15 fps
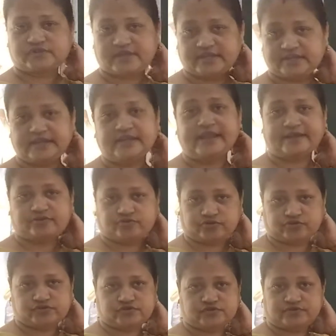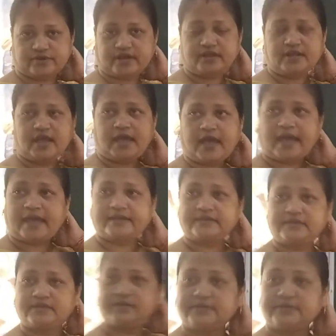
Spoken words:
and electrons, right? And